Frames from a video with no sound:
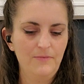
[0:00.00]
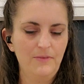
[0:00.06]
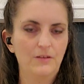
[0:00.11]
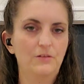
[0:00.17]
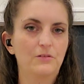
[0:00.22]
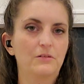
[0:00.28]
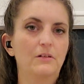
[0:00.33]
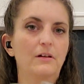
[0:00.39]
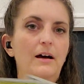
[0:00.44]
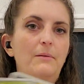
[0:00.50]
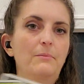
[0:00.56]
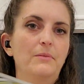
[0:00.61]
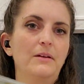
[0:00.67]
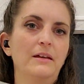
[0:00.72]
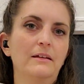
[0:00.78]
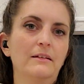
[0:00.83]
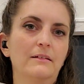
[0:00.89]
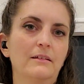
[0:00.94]
There's a lot
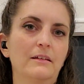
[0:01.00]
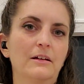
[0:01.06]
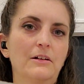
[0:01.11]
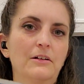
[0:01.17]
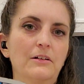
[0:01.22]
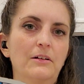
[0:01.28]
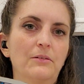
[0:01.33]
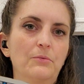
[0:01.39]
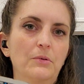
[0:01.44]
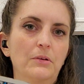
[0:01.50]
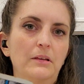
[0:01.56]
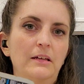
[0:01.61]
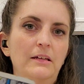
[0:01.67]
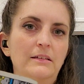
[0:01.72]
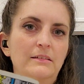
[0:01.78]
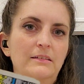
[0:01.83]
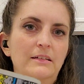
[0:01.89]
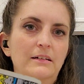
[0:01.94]
being cleared and
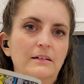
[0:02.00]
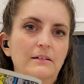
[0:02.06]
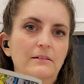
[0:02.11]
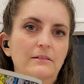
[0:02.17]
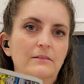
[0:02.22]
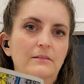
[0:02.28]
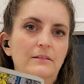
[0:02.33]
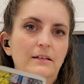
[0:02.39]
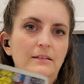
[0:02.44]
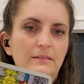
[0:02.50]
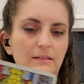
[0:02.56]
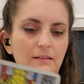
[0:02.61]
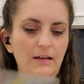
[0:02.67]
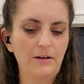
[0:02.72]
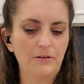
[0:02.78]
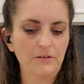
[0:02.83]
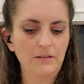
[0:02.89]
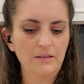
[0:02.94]
released here that's
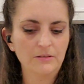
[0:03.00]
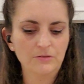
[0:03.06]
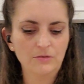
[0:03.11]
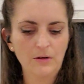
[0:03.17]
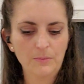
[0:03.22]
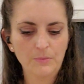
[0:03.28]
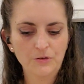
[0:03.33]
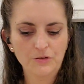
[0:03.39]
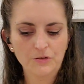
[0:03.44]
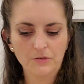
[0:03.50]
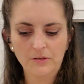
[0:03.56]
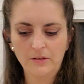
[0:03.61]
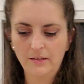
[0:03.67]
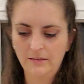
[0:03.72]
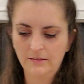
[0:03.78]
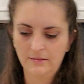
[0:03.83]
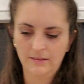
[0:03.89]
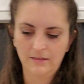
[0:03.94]
allowing these new
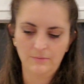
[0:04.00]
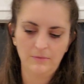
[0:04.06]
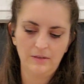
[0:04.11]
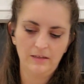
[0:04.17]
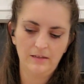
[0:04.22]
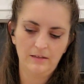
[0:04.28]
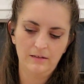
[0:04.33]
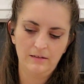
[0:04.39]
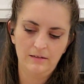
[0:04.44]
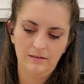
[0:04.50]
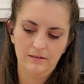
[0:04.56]
opportunities to come in.